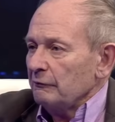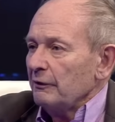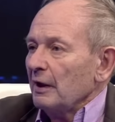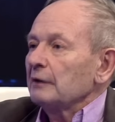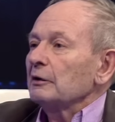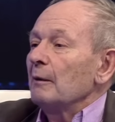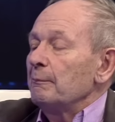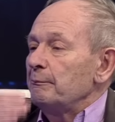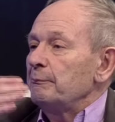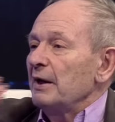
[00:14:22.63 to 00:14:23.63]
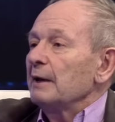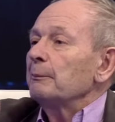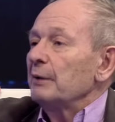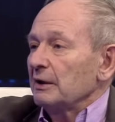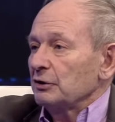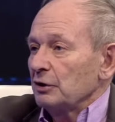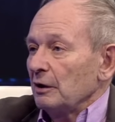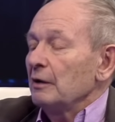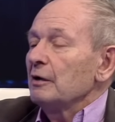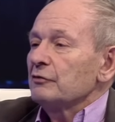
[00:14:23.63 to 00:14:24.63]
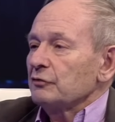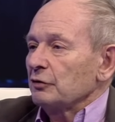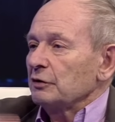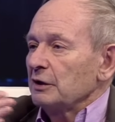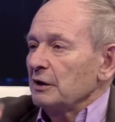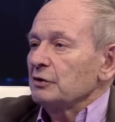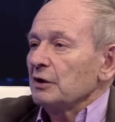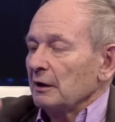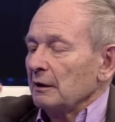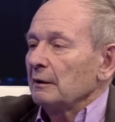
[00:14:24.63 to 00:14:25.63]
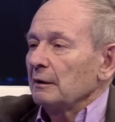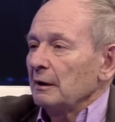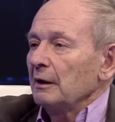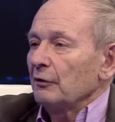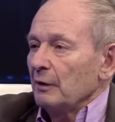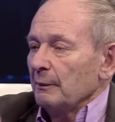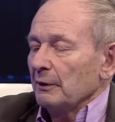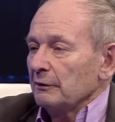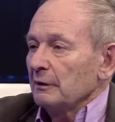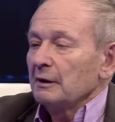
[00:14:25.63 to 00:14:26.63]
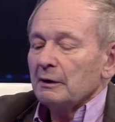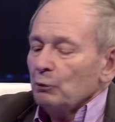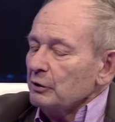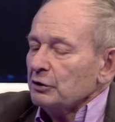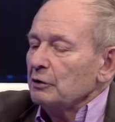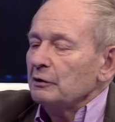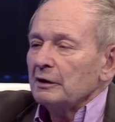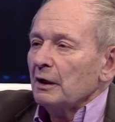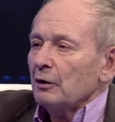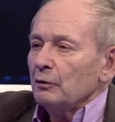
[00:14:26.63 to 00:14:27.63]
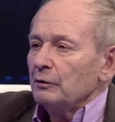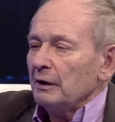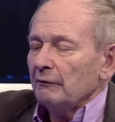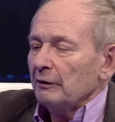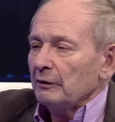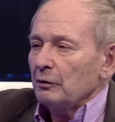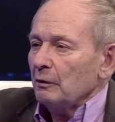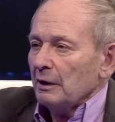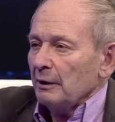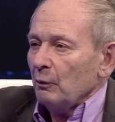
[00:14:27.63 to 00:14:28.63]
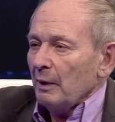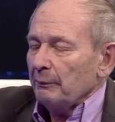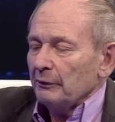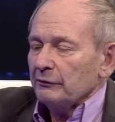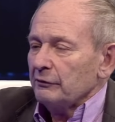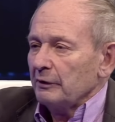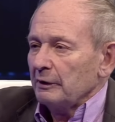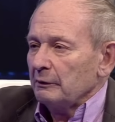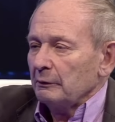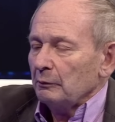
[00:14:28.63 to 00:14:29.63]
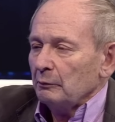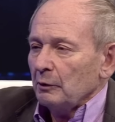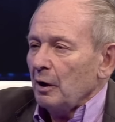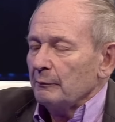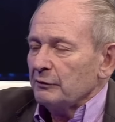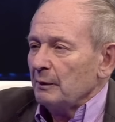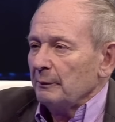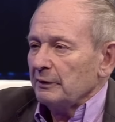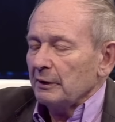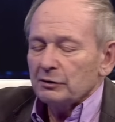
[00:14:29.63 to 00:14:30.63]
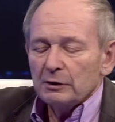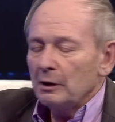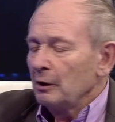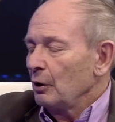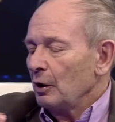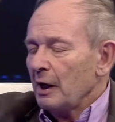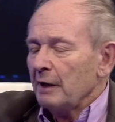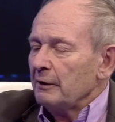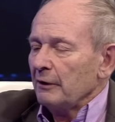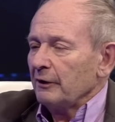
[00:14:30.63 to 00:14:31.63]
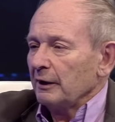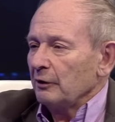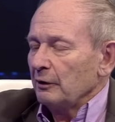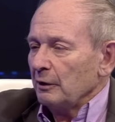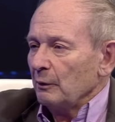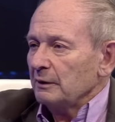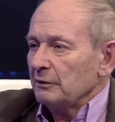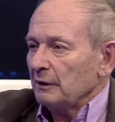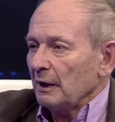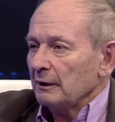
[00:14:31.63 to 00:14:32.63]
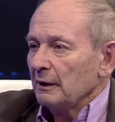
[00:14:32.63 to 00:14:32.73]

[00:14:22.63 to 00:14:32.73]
fact, a big picture strategic agreement, which could include even nuclear weapons and arms limitation. Anything could go into that.